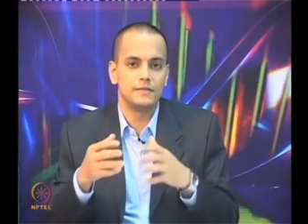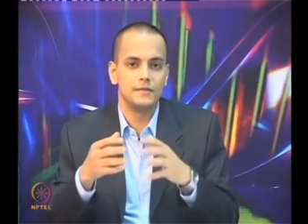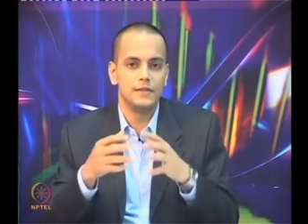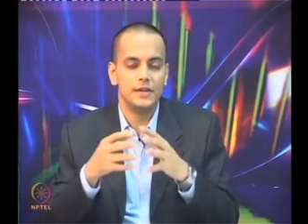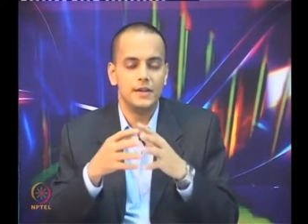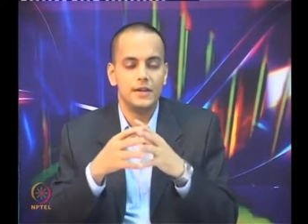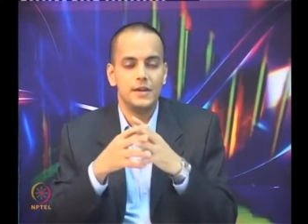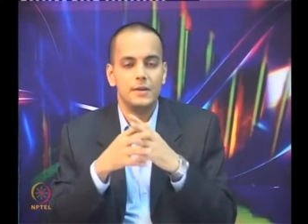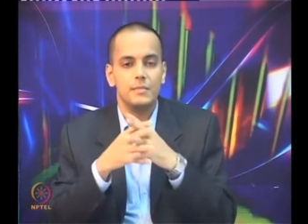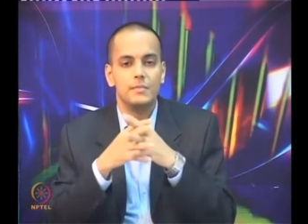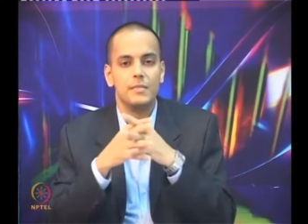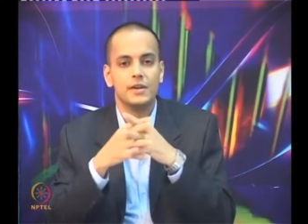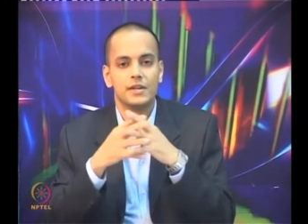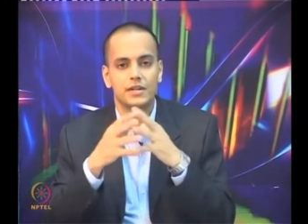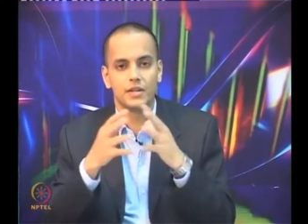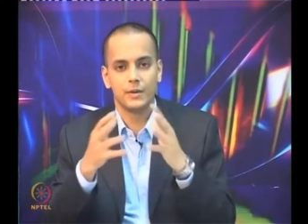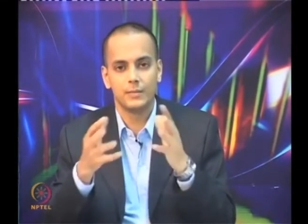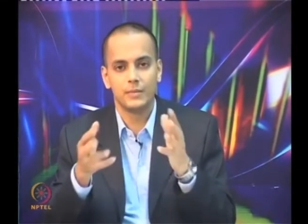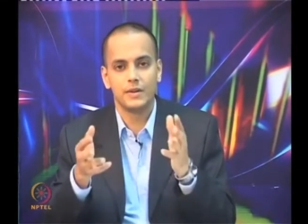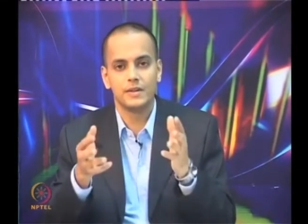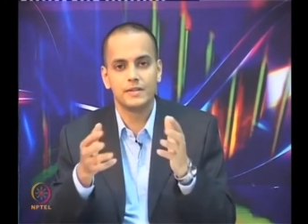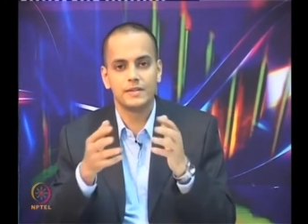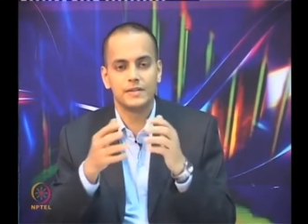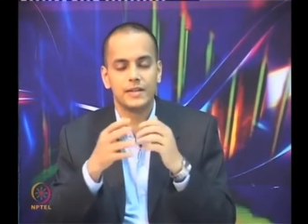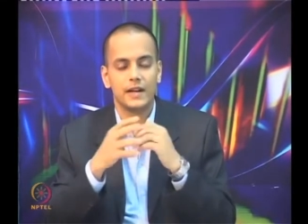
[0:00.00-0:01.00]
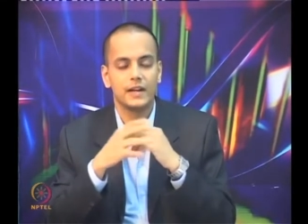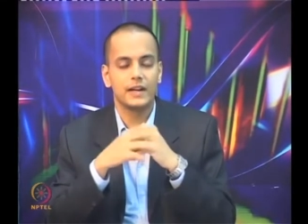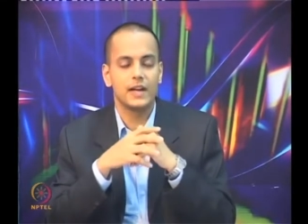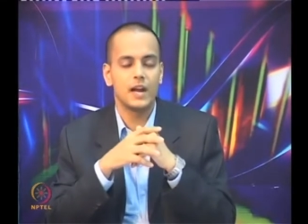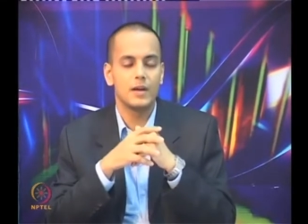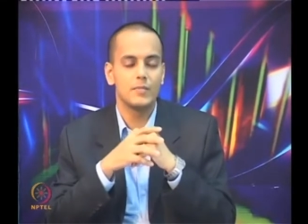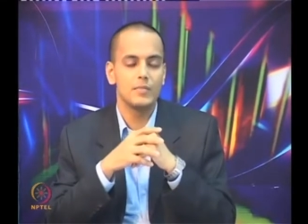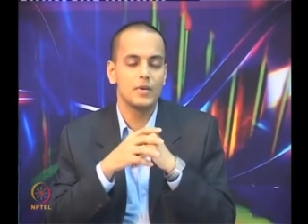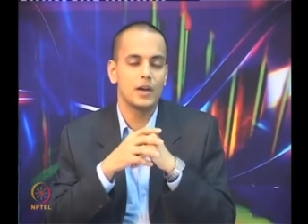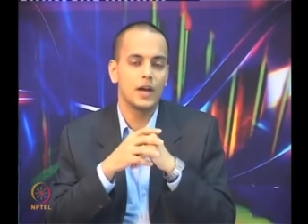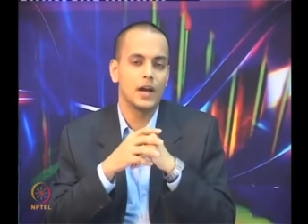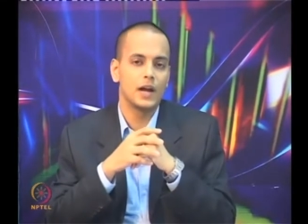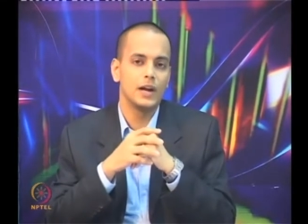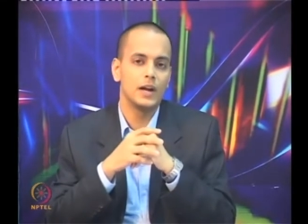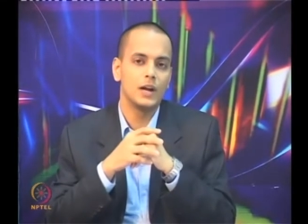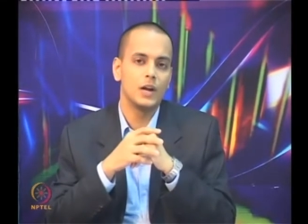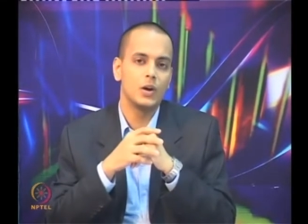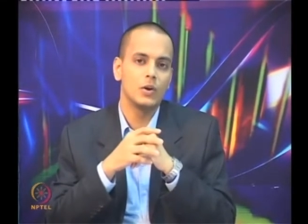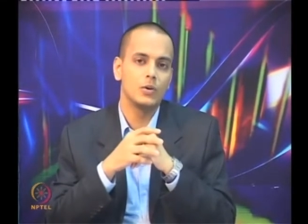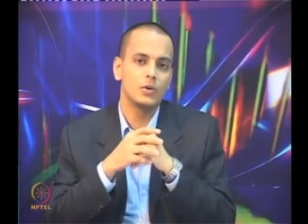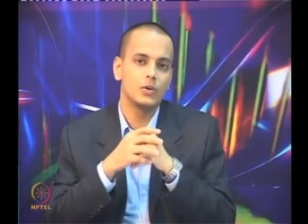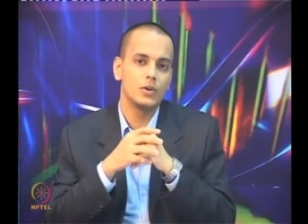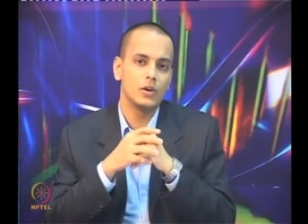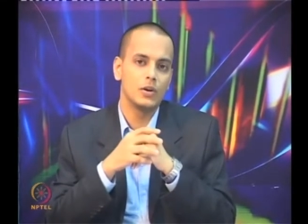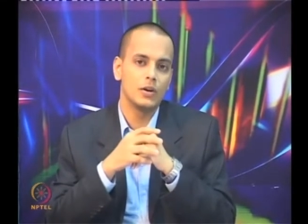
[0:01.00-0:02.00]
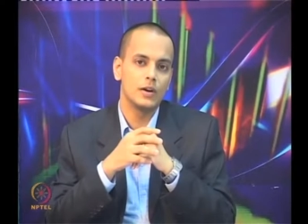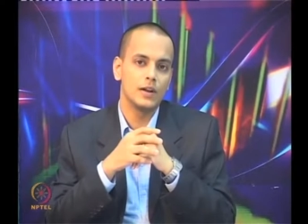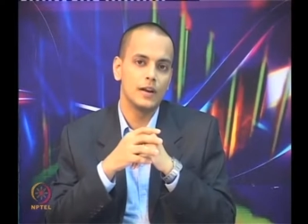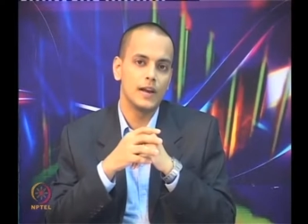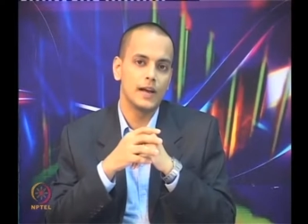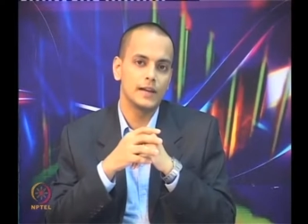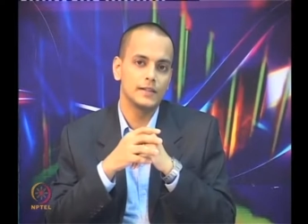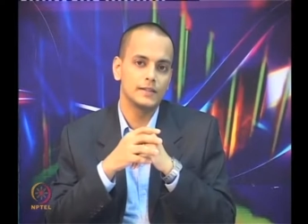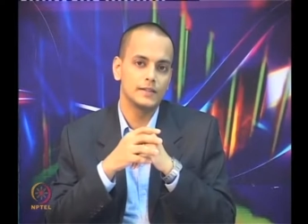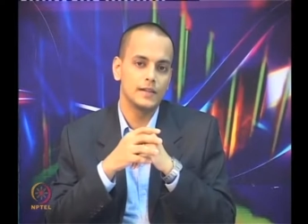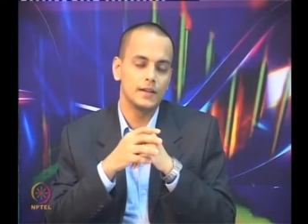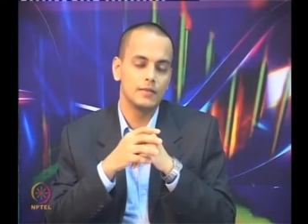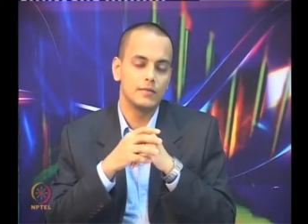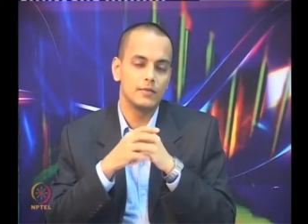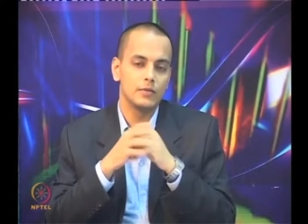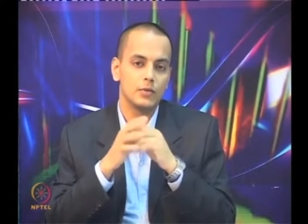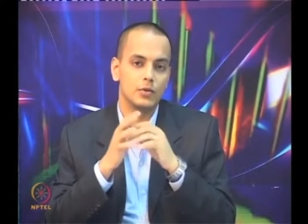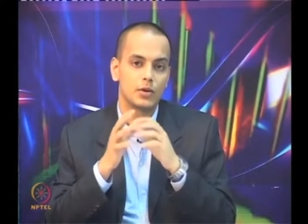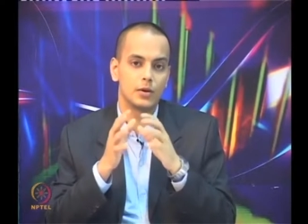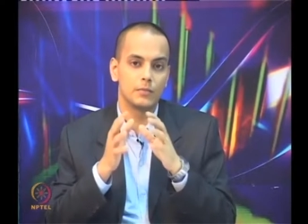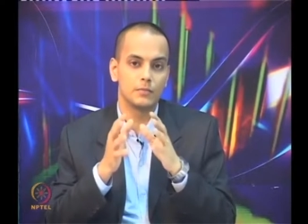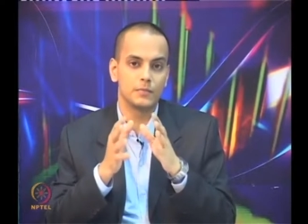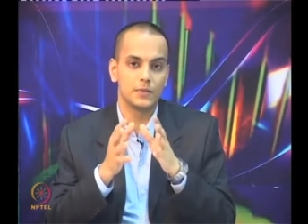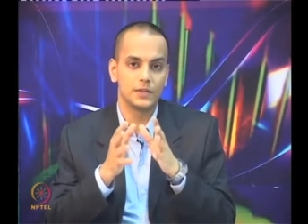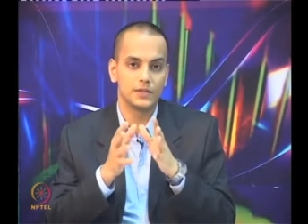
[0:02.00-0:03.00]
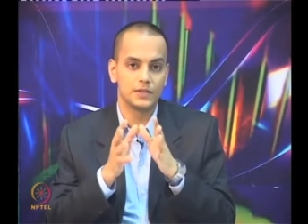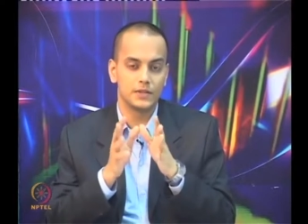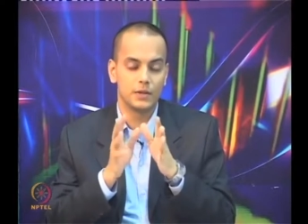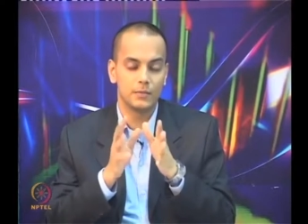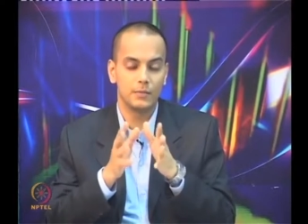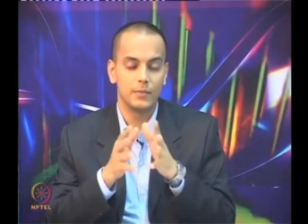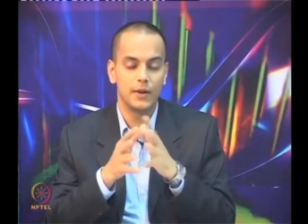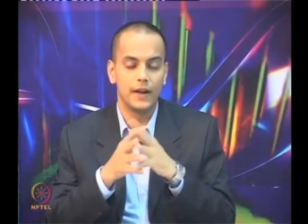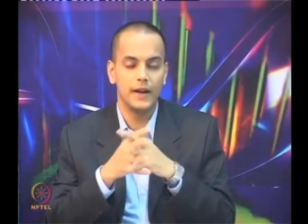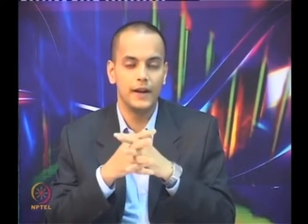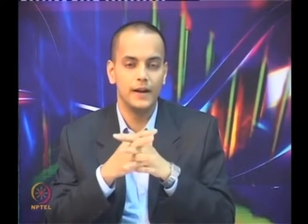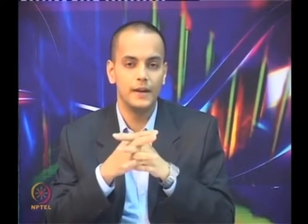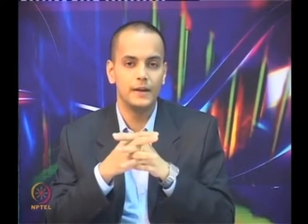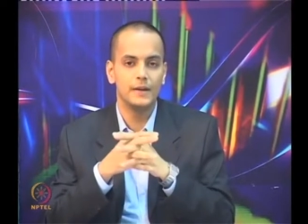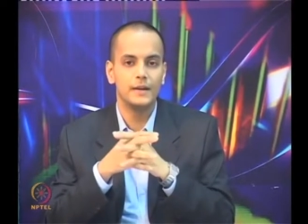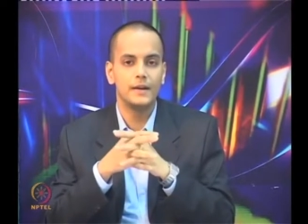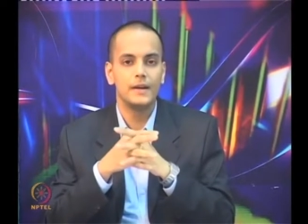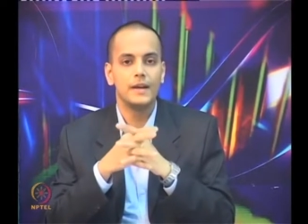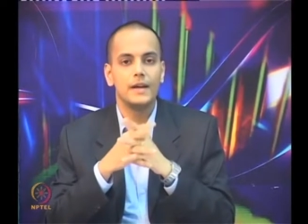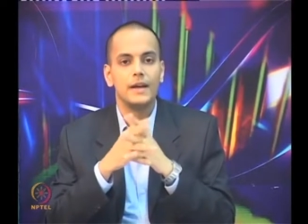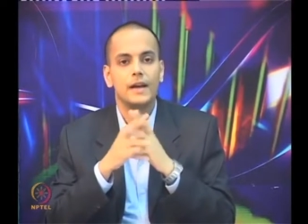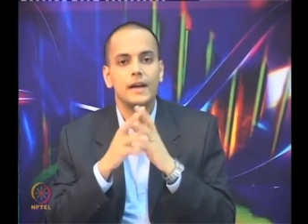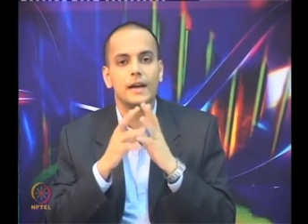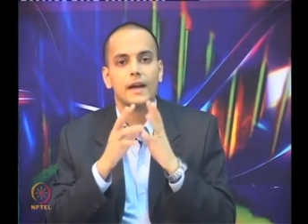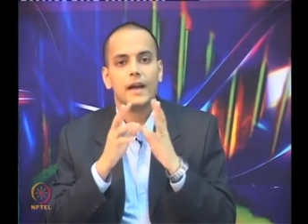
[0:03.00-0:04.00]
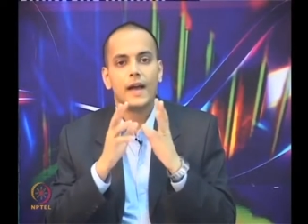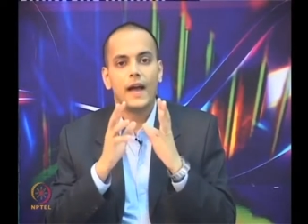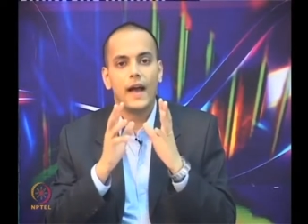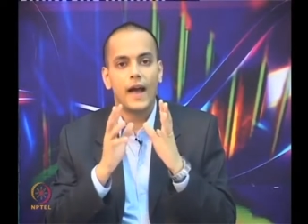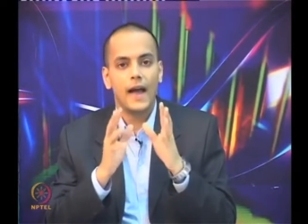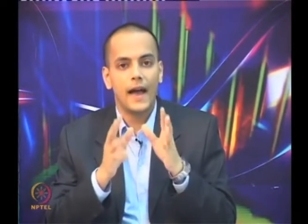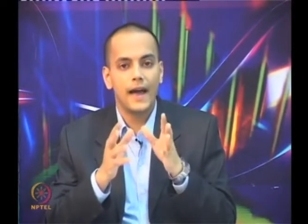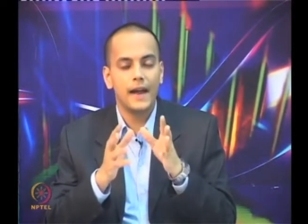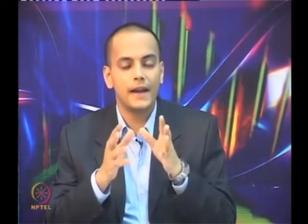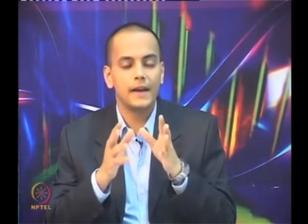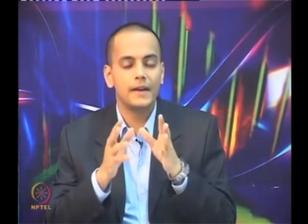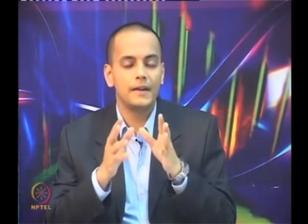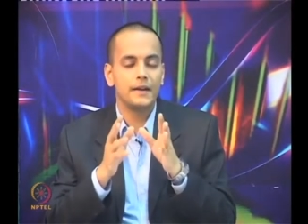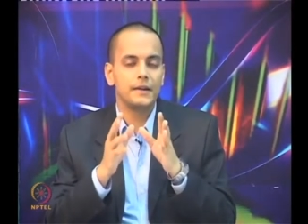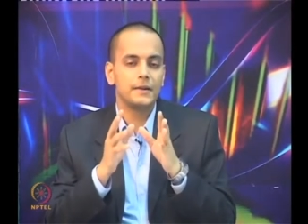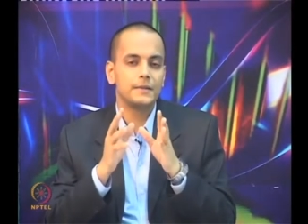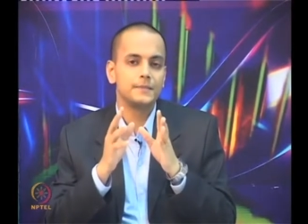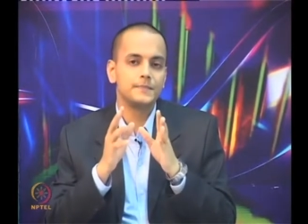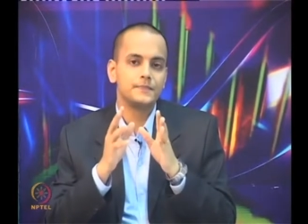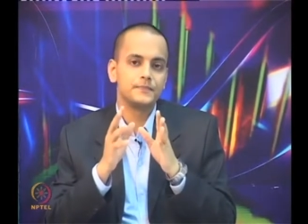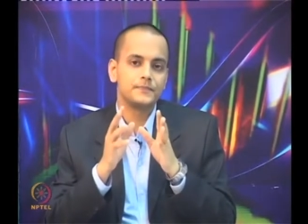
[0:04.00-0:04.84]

the measurements that can be carried out on an axial flow compressor blade and